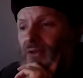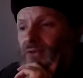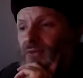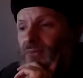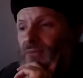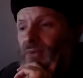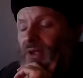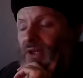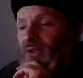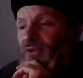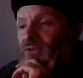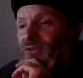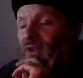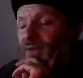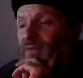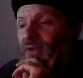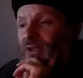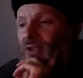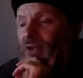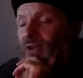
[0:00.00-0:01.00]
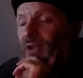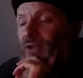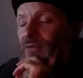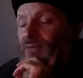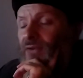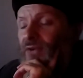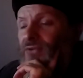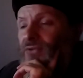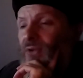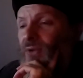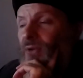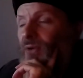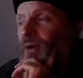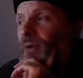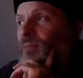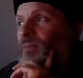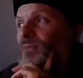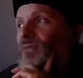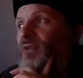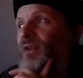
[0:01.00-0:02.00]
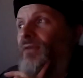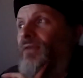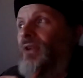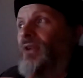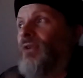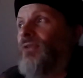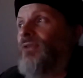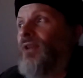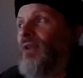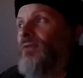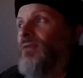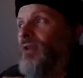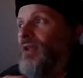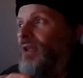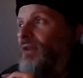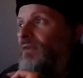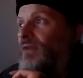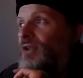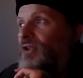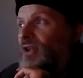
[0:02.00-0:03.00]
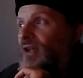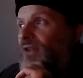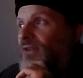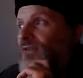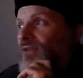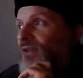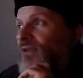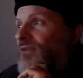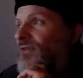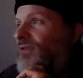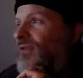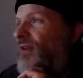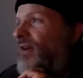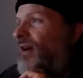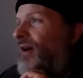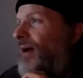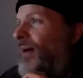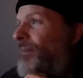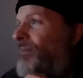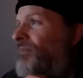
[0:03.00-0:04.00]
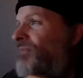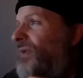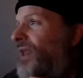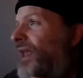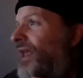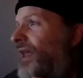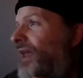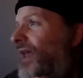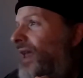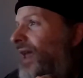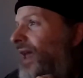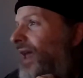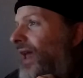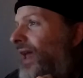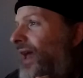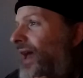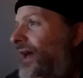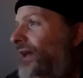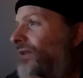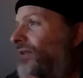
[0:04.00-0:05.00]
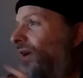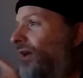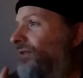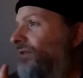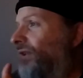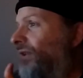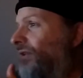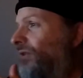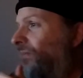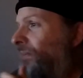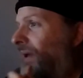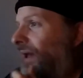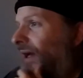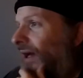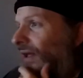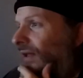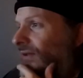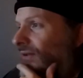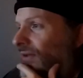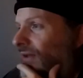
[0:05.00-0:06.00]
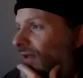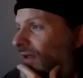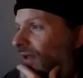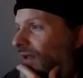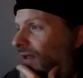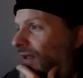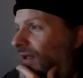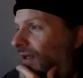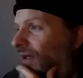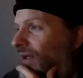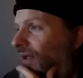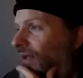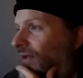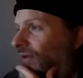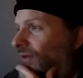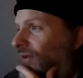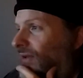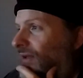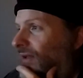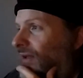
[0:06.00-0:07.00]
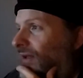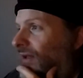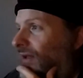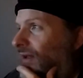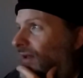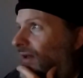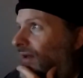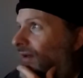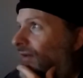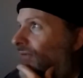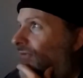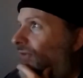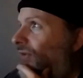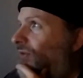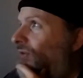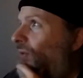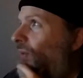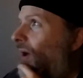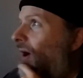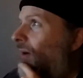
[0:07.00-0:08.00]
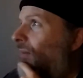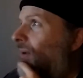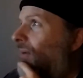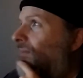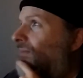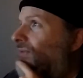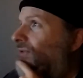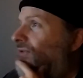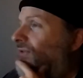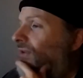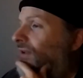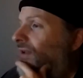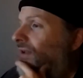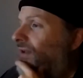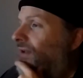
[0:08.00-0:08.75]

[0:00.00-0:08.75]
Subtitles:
released his first solo album 7 years after leaving Genesis, and onto this band, and for two albums,